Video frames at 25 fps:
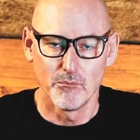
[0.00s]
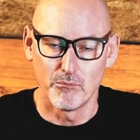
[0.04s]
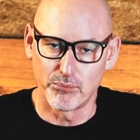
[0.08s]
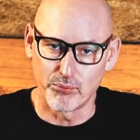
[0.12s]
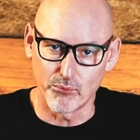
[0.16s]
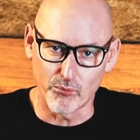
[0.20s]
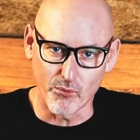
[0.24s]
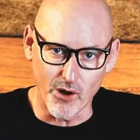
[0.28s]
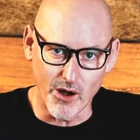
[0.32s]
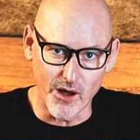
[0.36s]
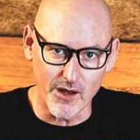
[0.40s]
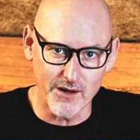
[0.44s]

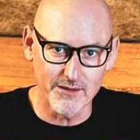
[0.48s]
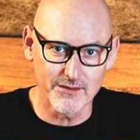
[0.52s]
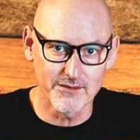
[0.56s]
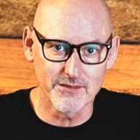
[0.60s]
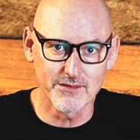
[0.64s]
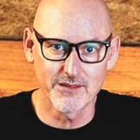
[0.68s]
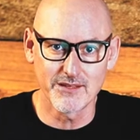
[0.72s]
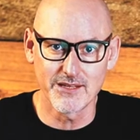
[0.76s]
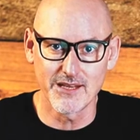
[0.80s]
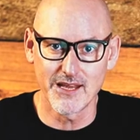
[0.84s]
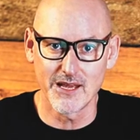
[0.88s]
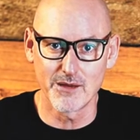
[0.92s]
brought it
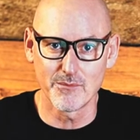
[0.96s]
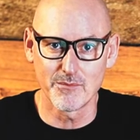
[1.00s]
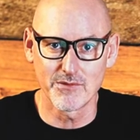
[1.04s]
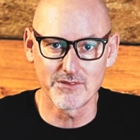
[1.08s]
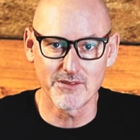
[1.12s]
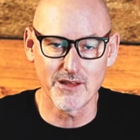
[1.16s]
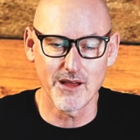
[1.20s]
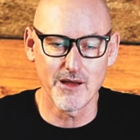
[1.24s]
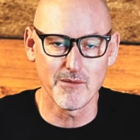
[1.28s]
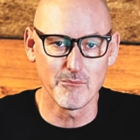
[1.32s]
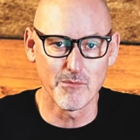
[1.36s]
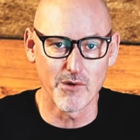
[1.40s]
to the
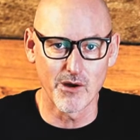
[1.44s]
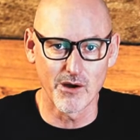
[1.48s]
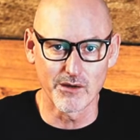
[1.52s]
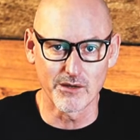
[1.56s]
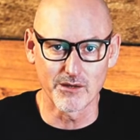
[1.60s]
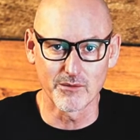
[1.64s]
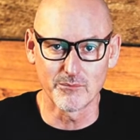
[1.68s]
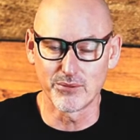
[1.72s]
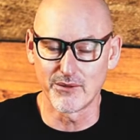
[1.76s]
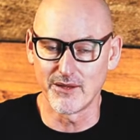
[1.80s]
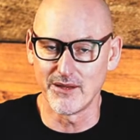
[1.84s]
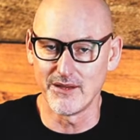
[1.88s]
Amazon
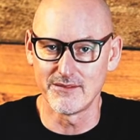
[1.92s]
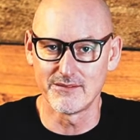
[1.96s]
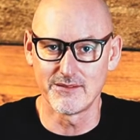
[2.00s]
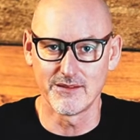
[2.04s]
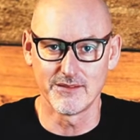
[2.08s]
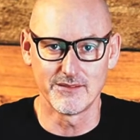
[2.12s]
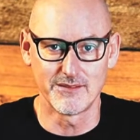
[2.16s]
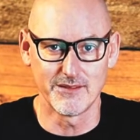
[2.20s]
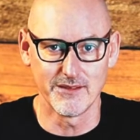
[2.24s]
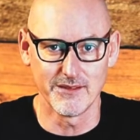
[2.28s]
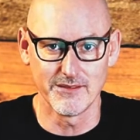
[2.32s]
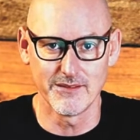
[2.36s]
marketplace.
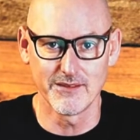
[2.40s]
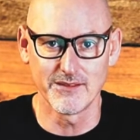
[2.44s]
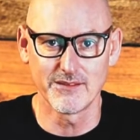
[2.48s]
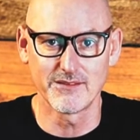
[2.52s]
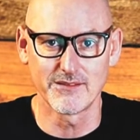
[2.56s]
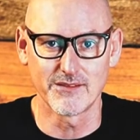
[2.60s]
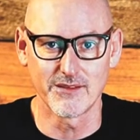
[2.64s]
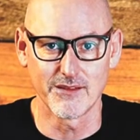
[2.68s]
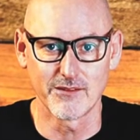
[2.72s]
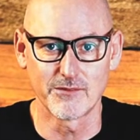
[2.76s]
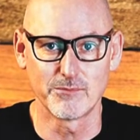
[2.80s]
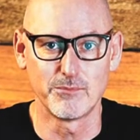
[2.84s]
It didn't
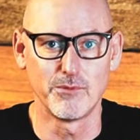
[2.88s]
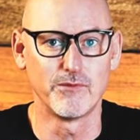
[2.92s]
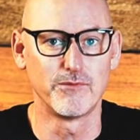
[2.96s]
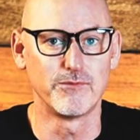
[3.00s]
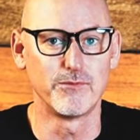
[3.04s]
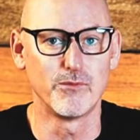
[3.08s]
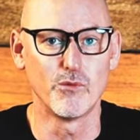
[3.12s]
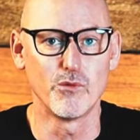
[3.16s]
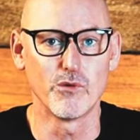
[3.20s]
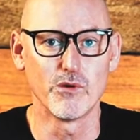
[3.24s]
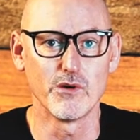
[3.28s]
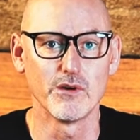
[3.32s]
exist
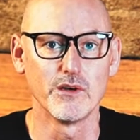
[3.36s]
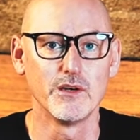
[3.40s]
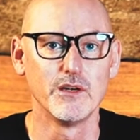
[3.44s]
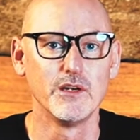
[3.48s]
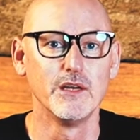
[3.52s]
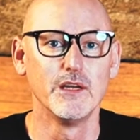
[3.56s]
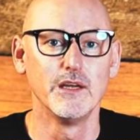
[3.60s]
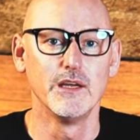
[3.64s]
before.